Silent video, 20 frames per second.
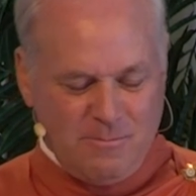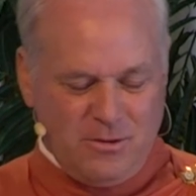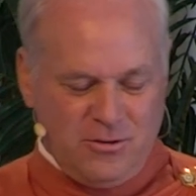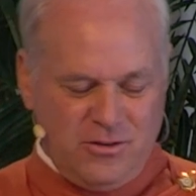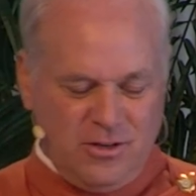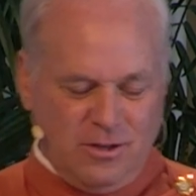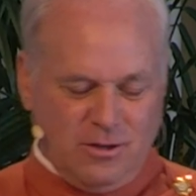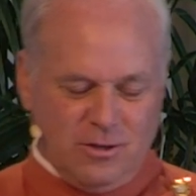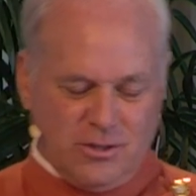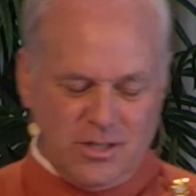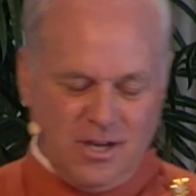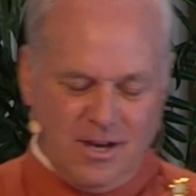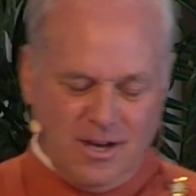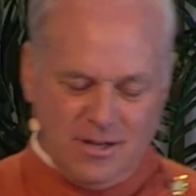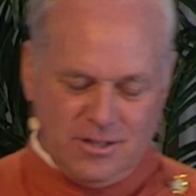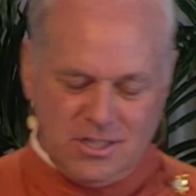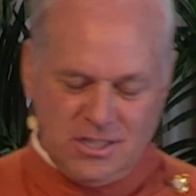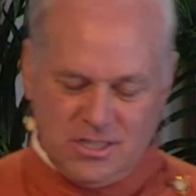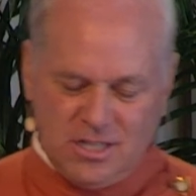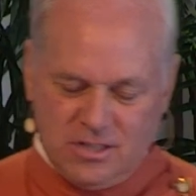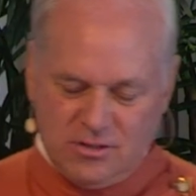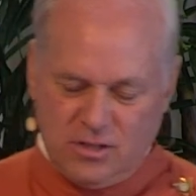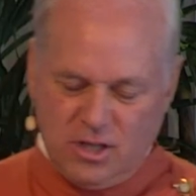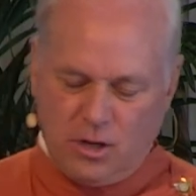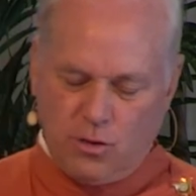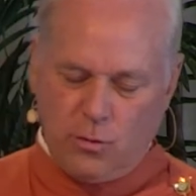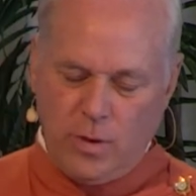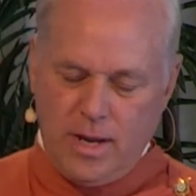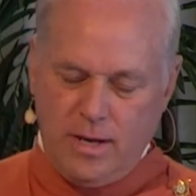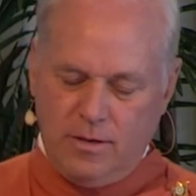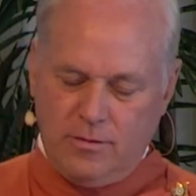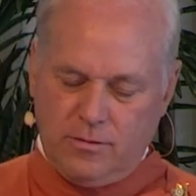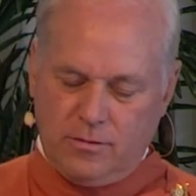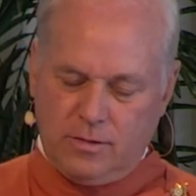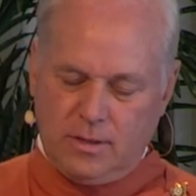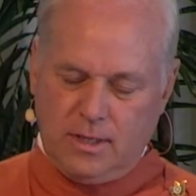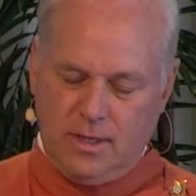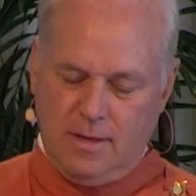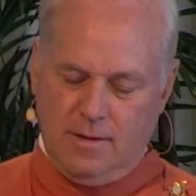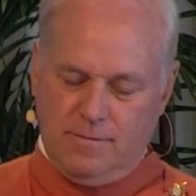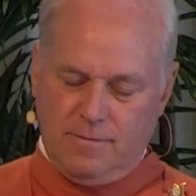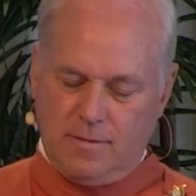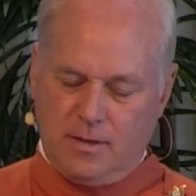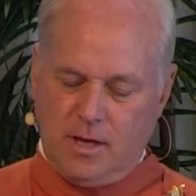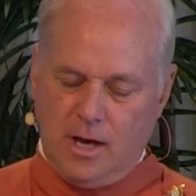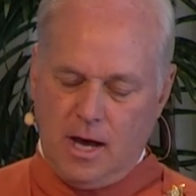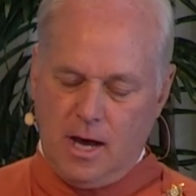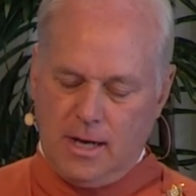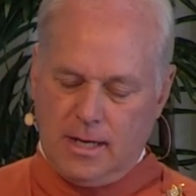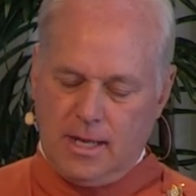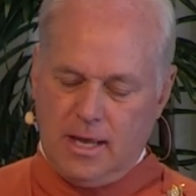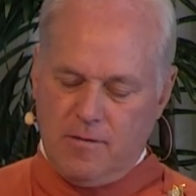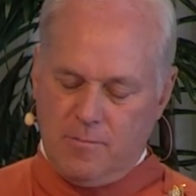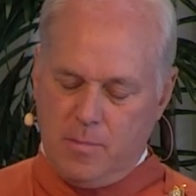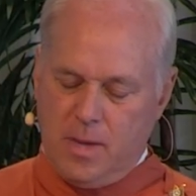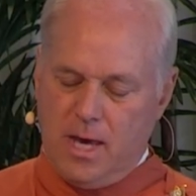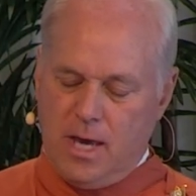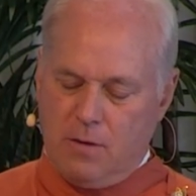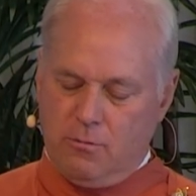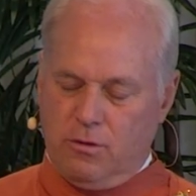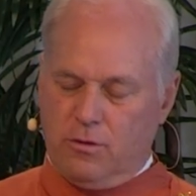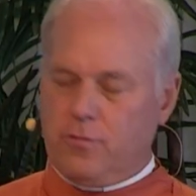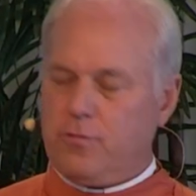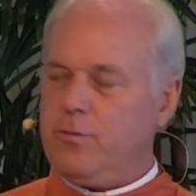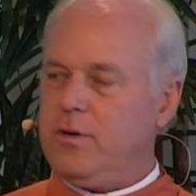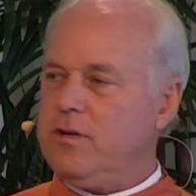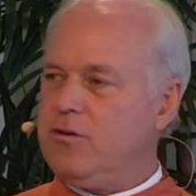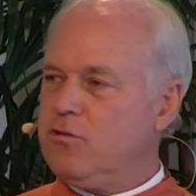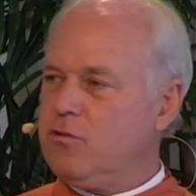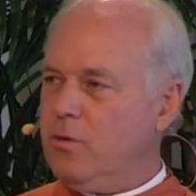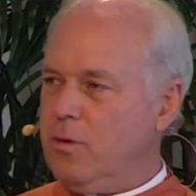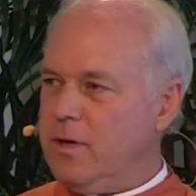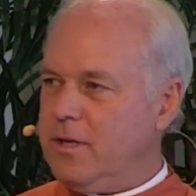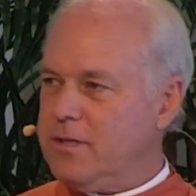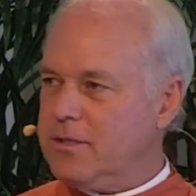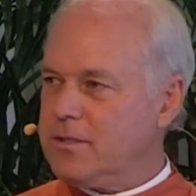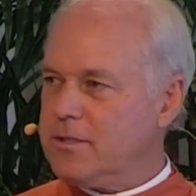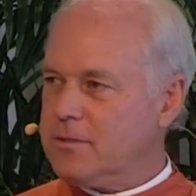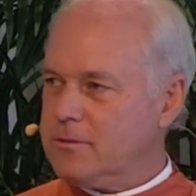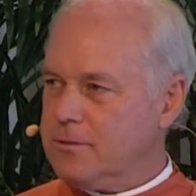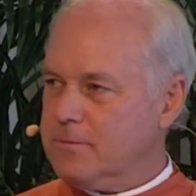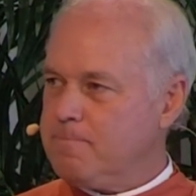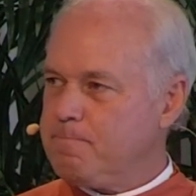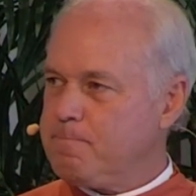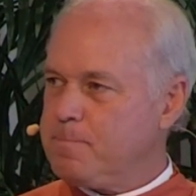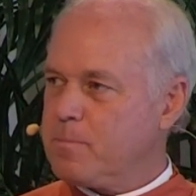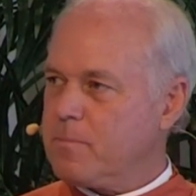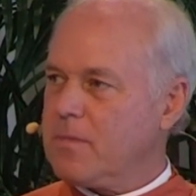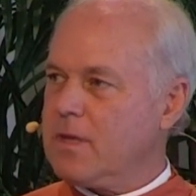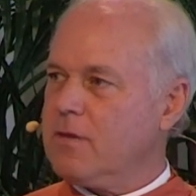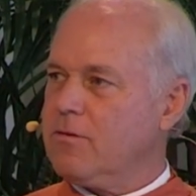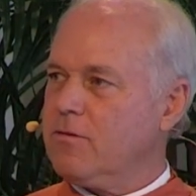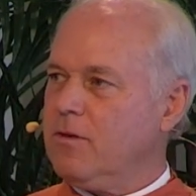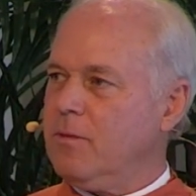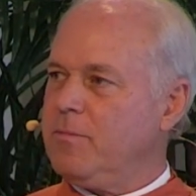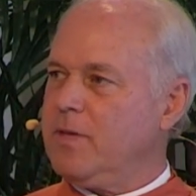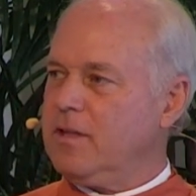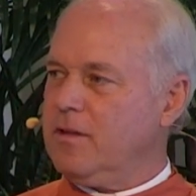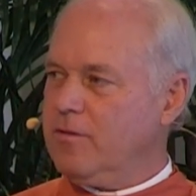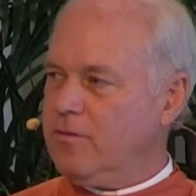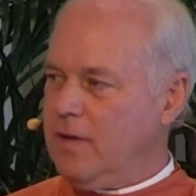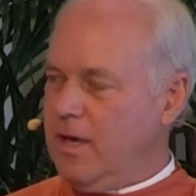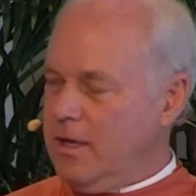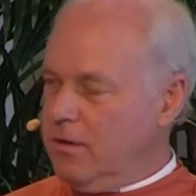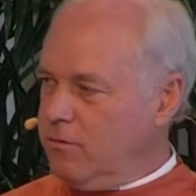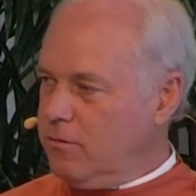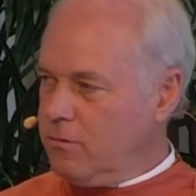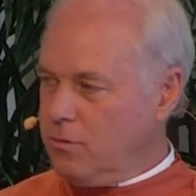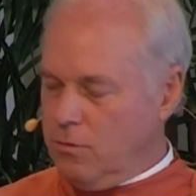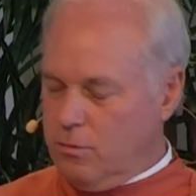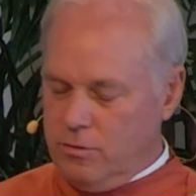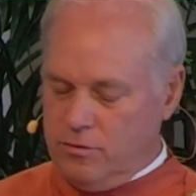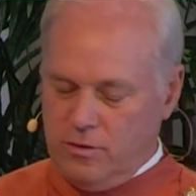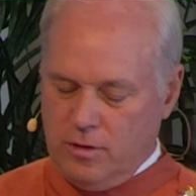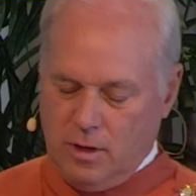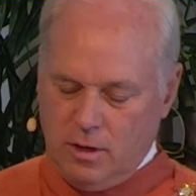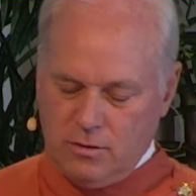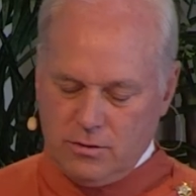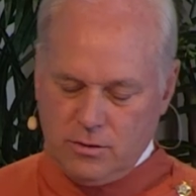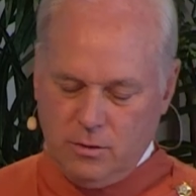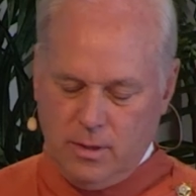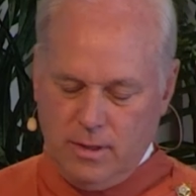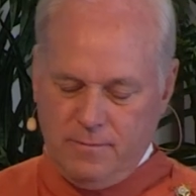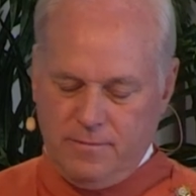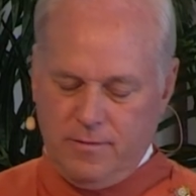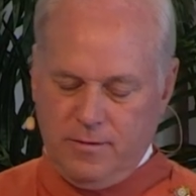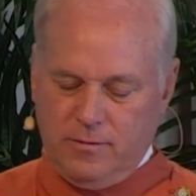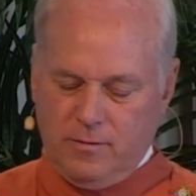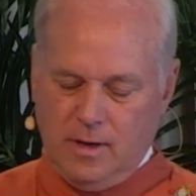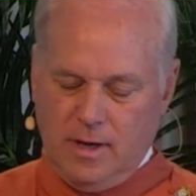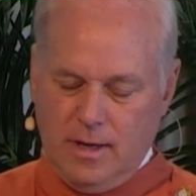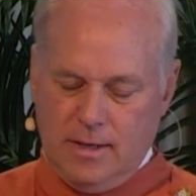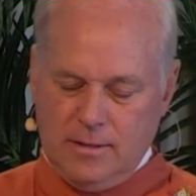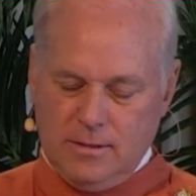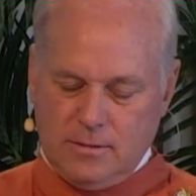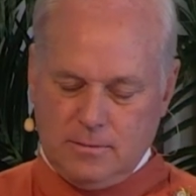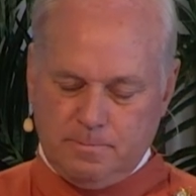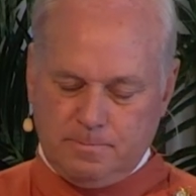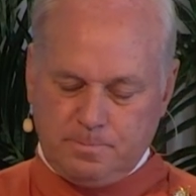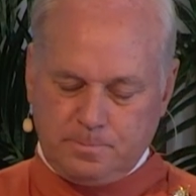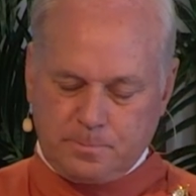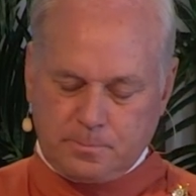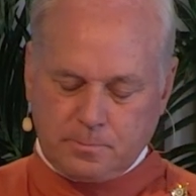But she goes on, she says, the greatest gift God gave man was free choice, something the saints, Guruji, also emphasized.